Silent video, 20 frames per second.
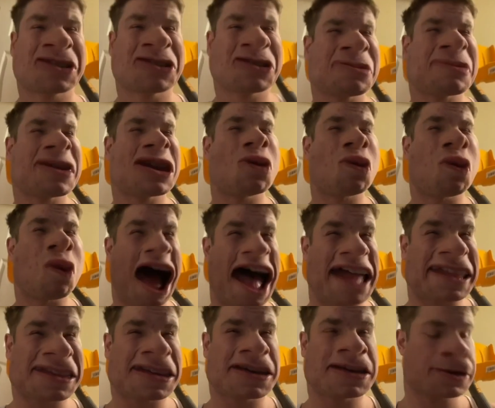You mean what?
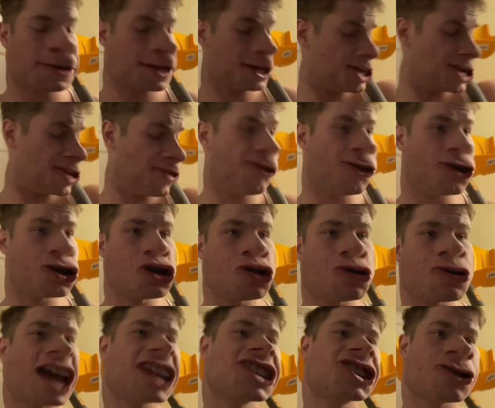This is for you.
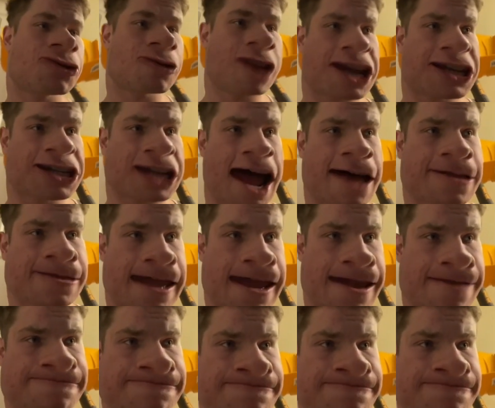Get your ass out there.